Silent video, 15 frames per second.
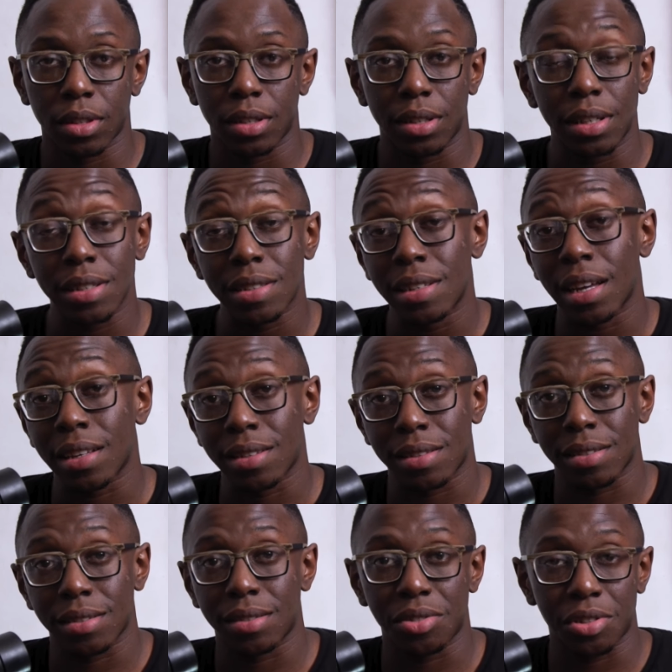This
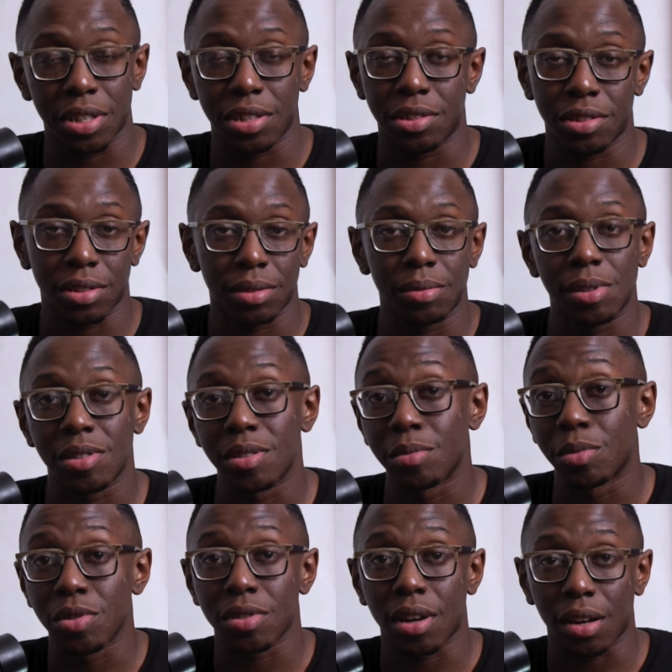next suggestion is the
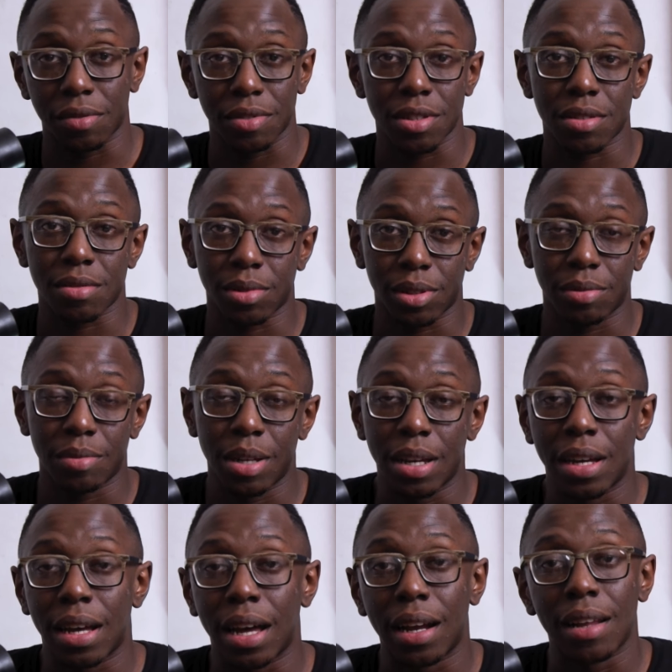most obvious one,
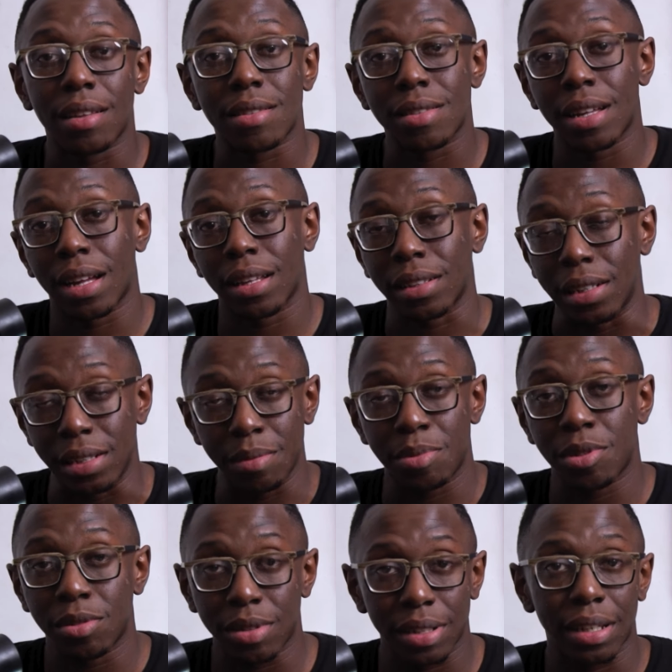and it's that
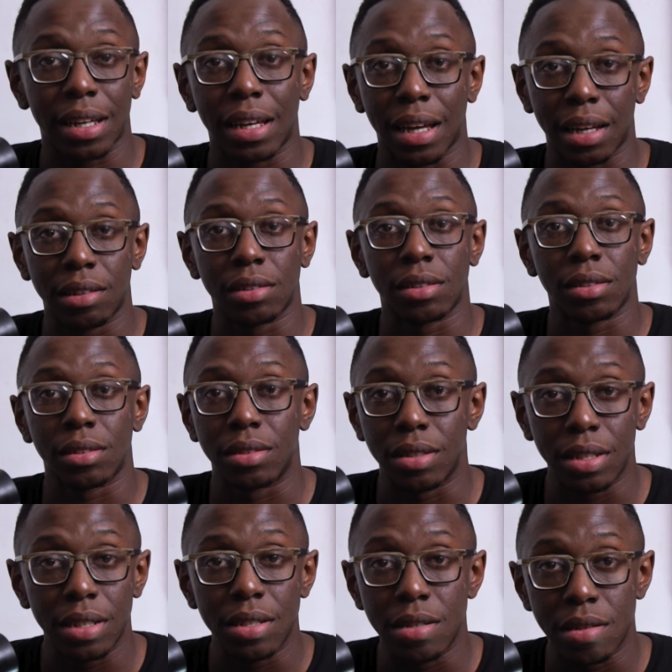Calypso in Guyana
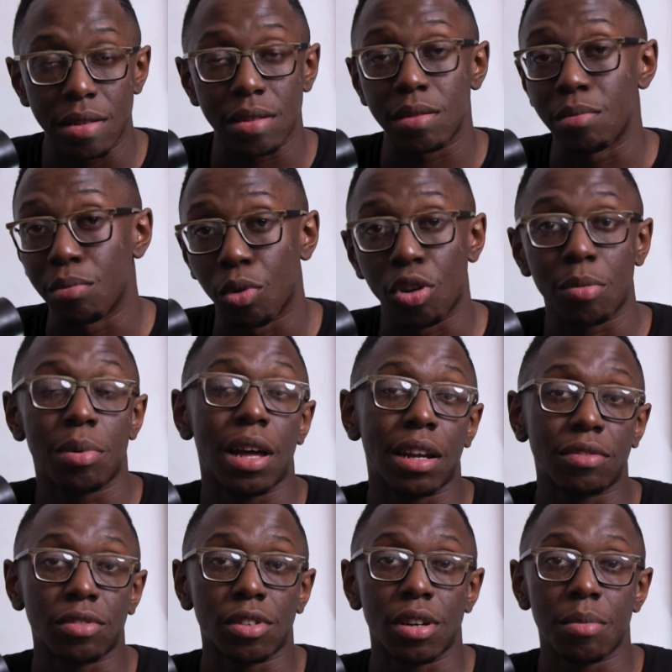needs more
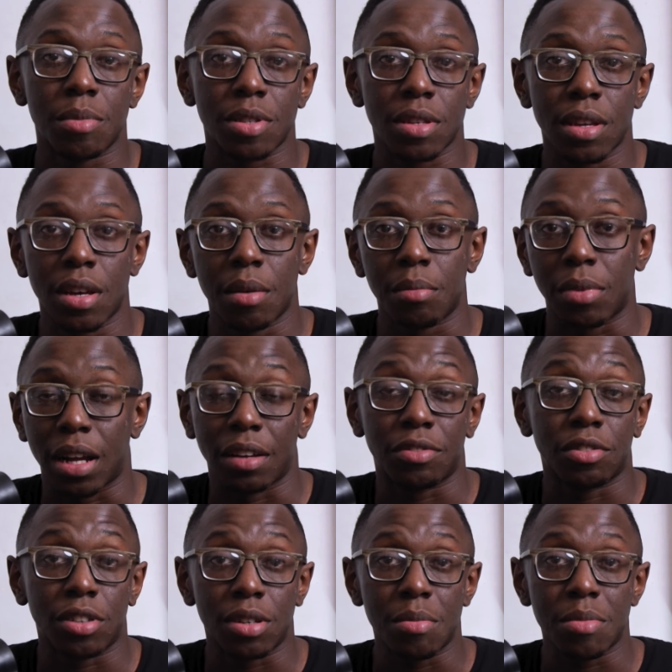platforms.
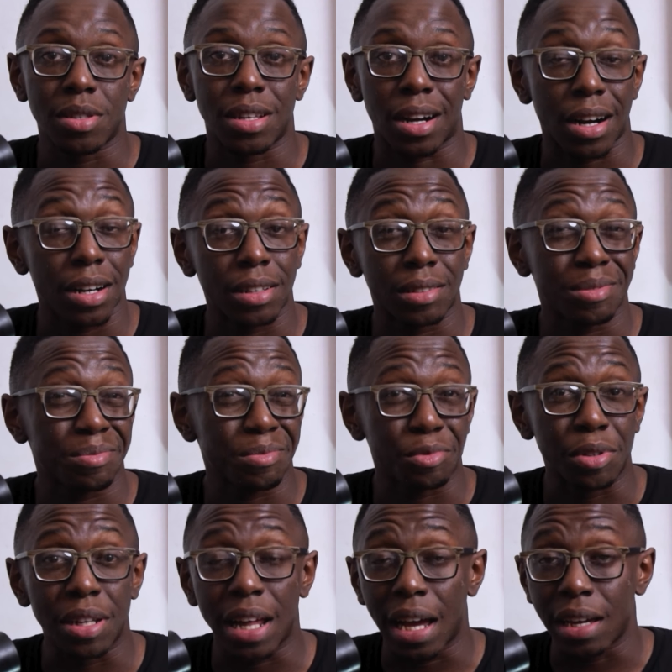Platforms that aren't
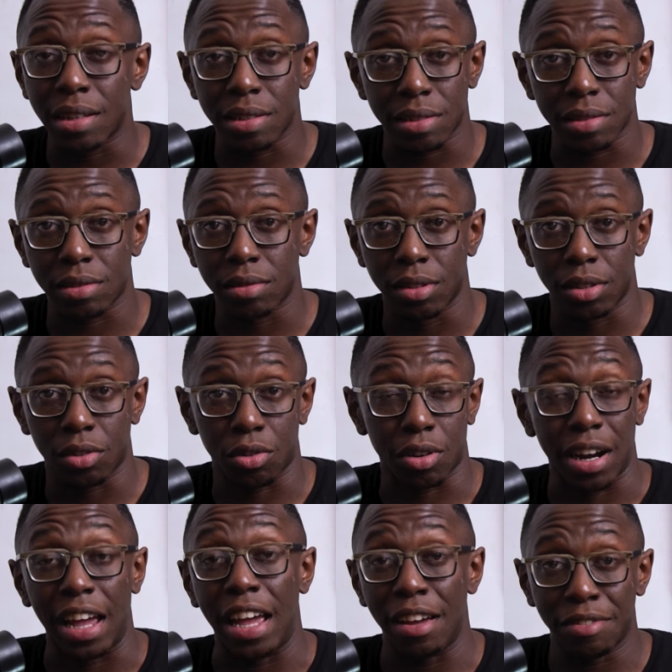reliant
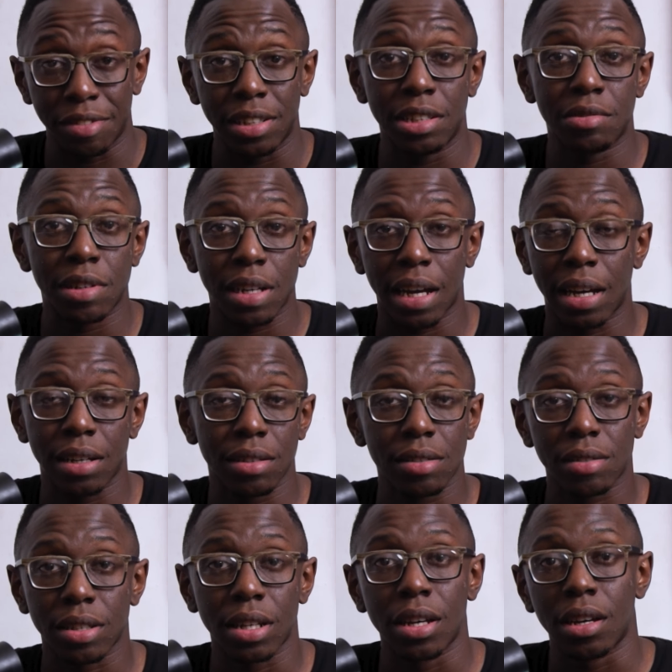or heavily
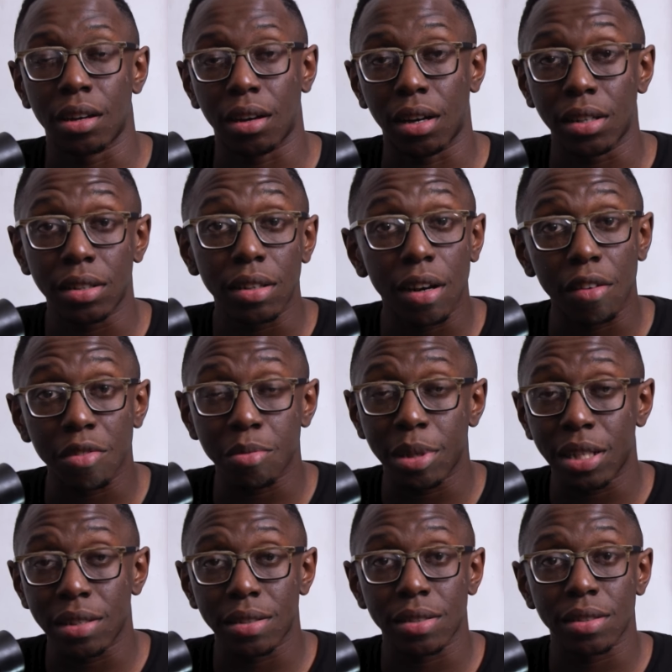reliant on the
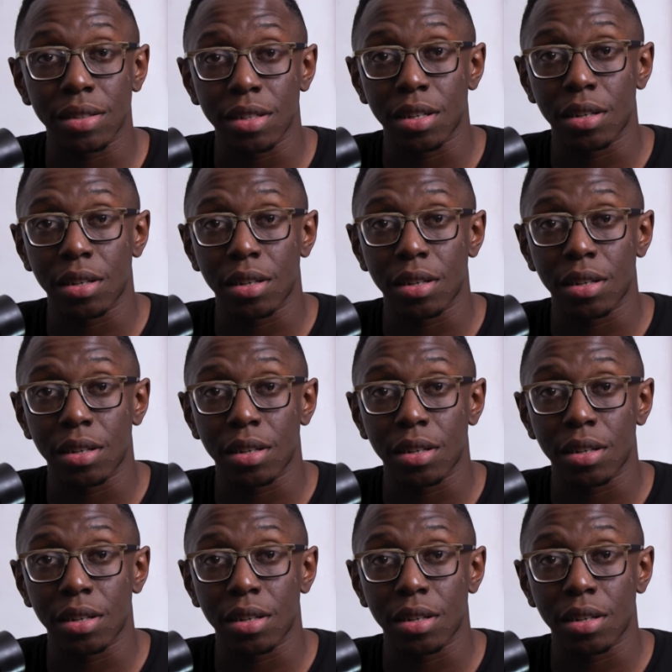government.